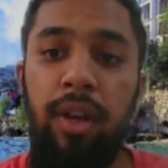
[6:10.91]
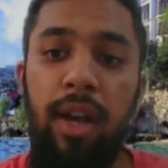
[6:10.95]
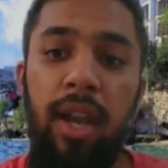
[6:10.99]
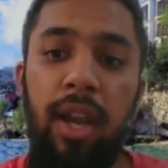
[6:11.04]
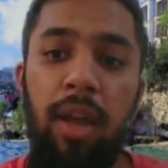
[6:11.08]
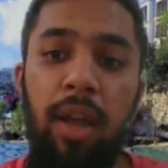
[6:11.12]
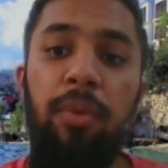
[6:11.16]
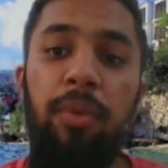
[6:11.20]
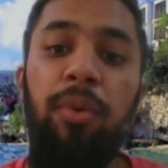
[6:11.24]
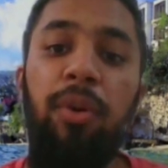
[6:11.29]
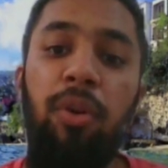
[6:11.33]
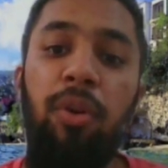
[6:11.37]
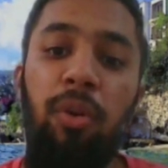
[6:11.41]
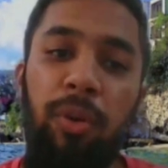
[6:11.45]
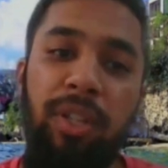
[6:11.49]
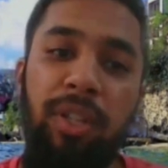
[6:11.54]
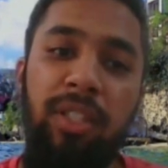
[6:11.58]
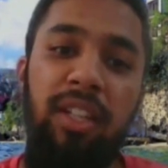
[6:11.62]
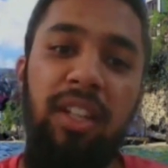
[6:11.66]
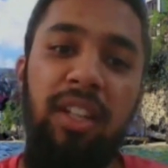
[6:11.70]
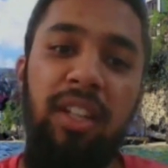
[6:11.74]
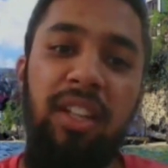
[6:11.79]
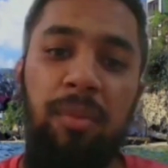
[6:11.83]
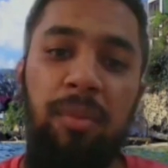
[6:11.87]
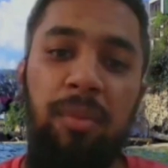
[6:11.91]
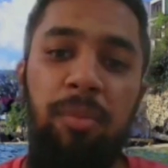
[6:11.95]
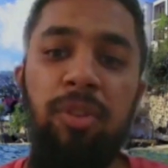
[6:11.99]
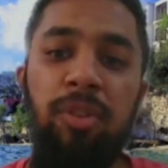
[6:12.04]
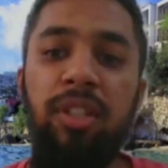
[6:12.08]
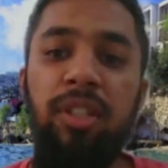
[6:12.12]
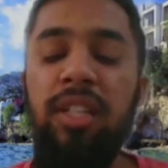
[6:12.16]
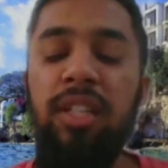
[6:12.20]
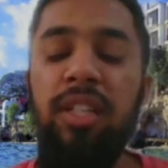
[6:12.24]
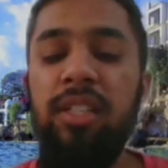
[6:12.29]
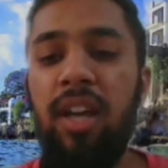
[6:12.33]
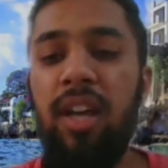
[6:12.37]
And then we will go into the
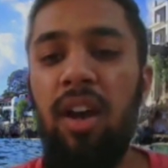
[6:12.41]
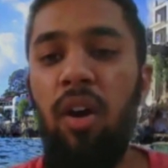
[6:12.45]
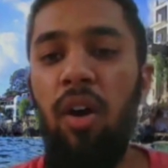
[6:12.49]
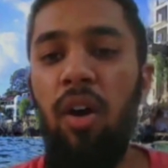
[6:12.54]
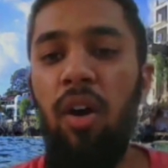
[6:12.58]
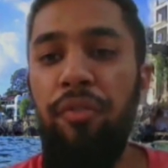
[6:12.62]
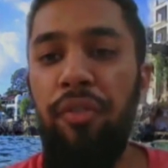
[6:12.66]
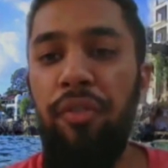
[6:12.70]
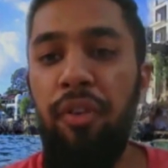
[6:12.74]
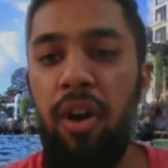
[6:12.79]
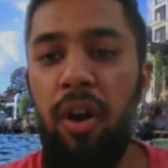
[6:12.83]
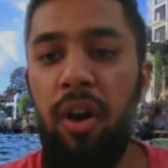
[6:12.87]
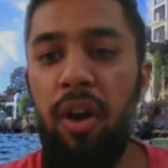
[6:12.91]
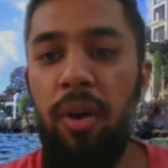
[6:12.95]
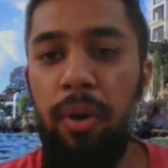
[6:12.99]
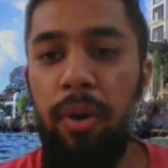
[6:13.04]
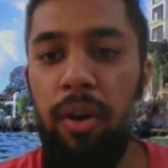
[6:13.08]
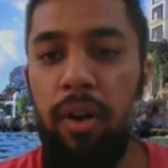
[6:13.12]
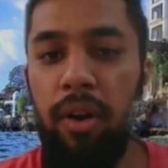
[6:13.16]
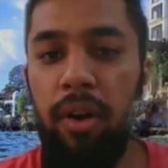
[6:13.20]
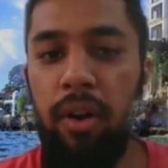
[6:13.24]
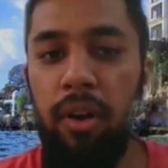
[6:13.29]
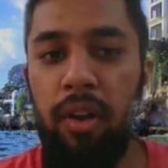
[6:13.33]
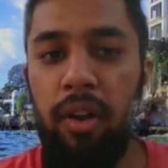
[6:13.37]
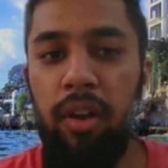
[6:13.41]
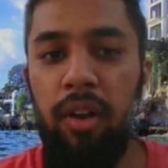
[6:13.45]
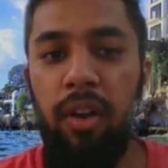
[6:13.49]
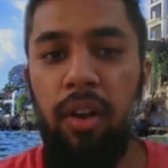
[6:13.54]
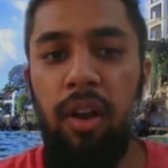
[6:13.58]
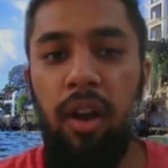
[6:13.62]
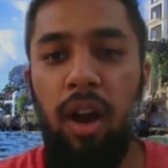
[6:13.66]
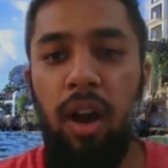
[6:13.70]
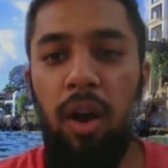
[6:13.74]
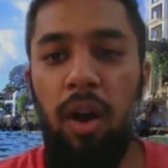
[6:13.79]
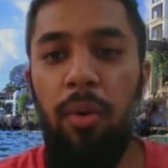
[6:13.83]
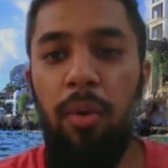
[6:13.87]
communities and offer
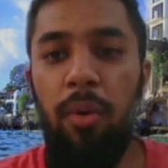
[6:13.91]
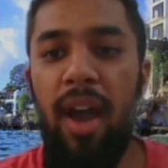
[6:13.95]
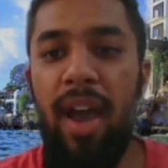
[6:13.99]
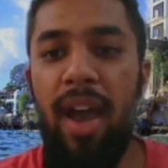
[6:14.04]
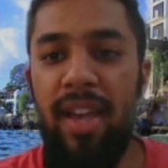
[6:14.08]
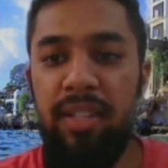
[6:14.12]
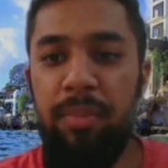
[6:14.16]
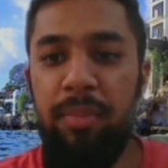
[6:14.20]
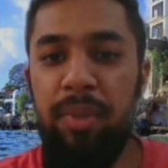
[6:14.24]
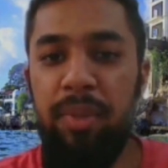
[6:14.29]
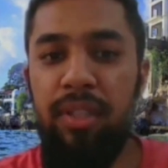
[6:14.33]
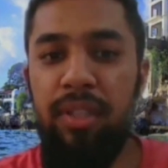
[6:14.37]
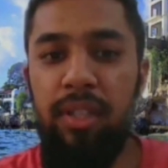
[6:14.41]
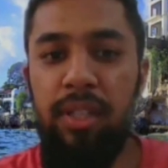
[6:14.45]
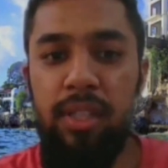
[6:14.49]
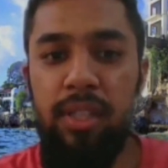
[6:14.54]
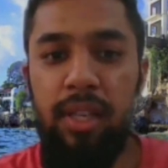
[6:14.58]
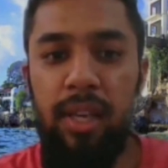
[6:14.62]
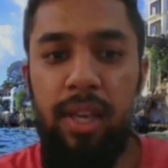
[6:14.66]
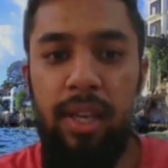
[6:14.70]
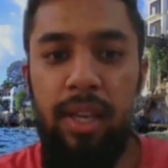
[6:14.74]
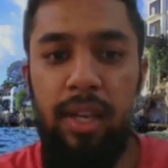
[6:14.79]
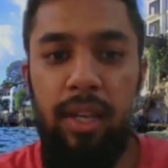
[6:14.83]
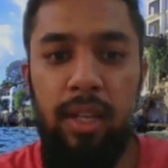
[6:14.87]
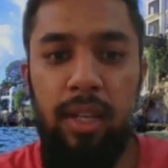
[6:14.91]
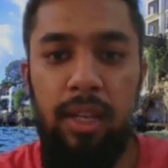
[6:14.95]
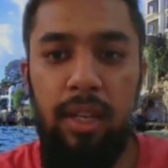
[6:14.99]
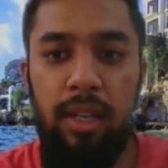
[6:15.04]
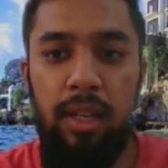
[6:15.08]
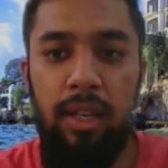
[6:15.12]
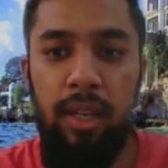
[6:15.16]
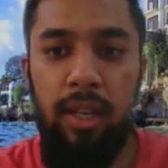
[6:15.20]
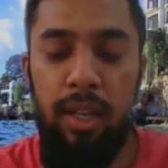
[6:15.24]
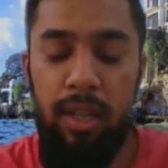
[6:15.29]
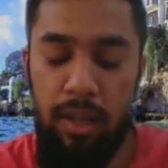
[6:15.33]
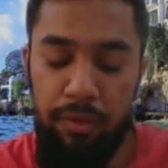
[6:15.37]
our expertise in the
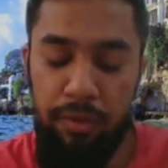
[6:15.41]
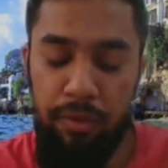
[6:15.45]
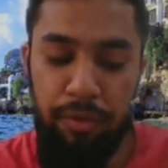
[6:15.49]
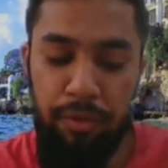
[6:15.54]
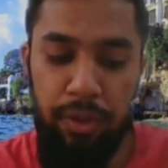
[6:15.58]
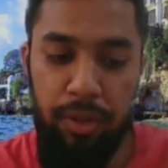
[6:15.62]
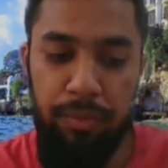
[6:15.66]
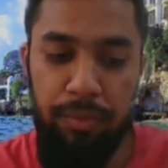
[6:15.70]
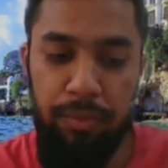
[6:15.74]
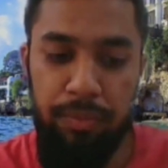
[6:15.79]
field.